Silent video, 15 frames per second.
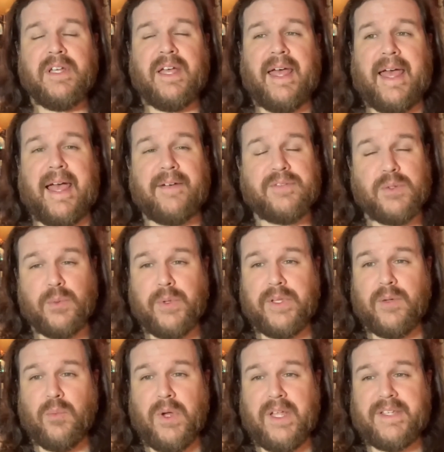after
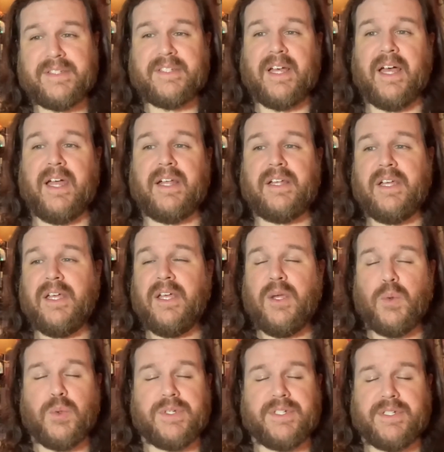William Wallace died,
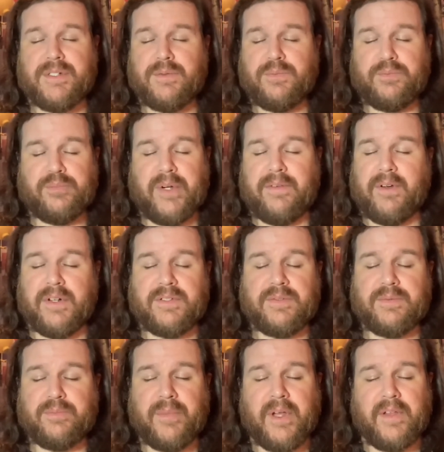which Braveheart's
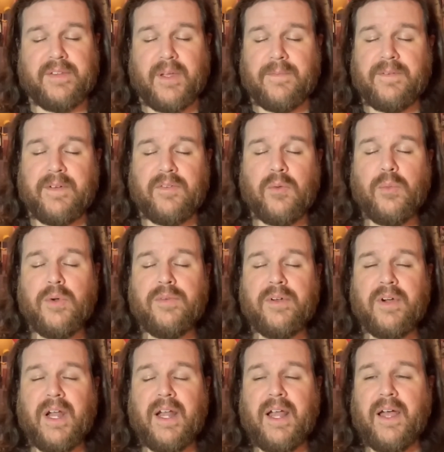my all-time favorite movie
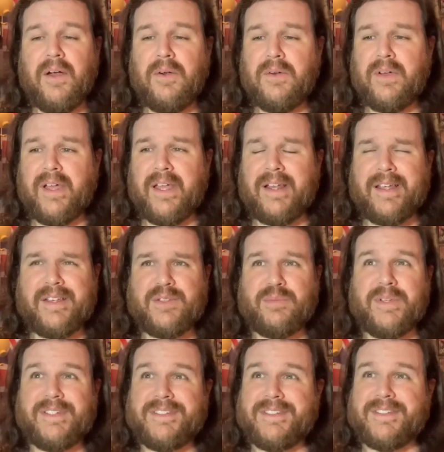right now and has
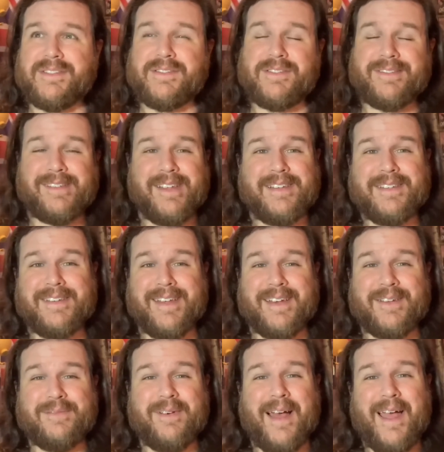been since
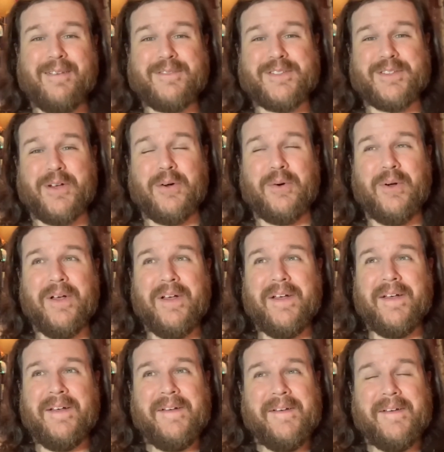1995. So
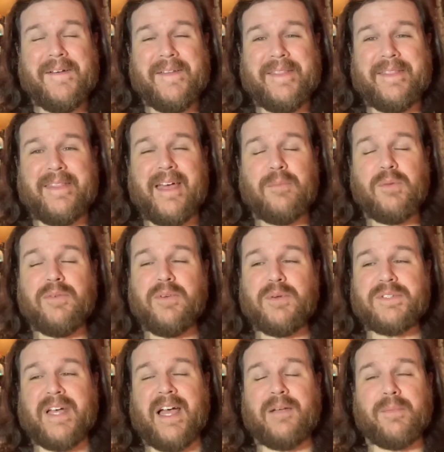that movie
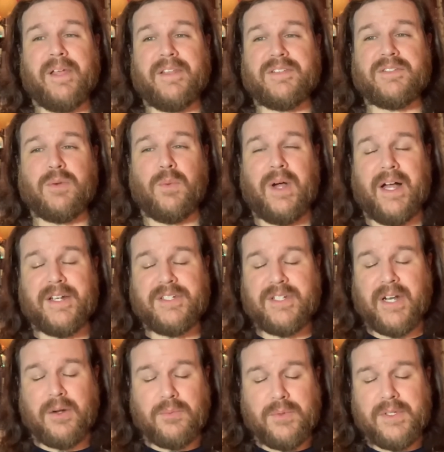was high on my list to watch,
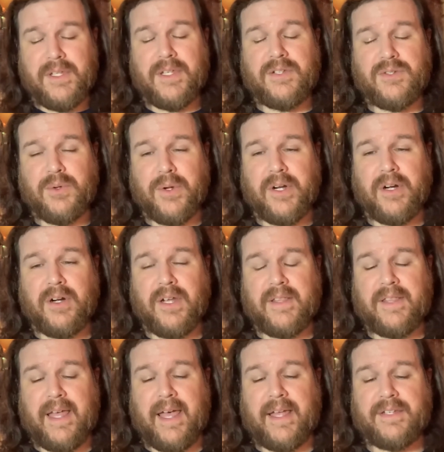and I really enjoyed her in
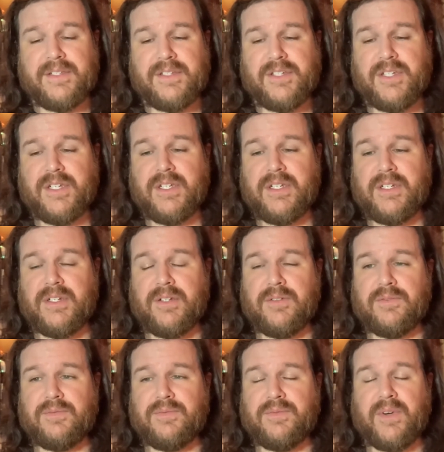that. She,
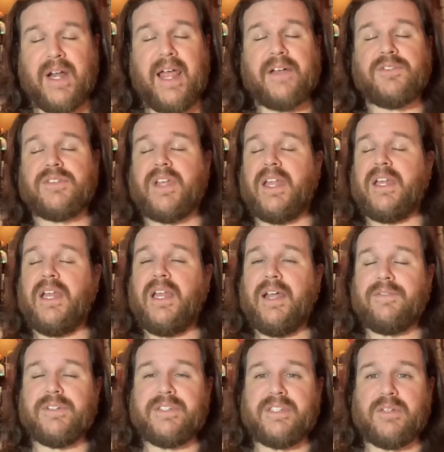for an actress I had
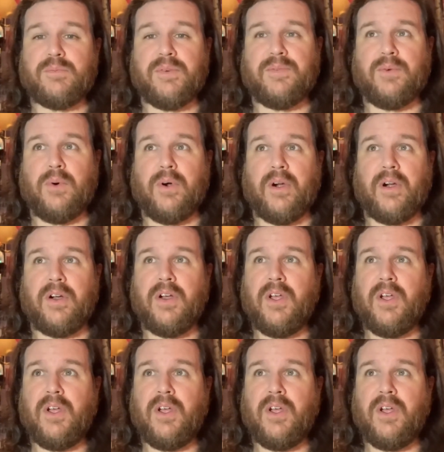never seen before,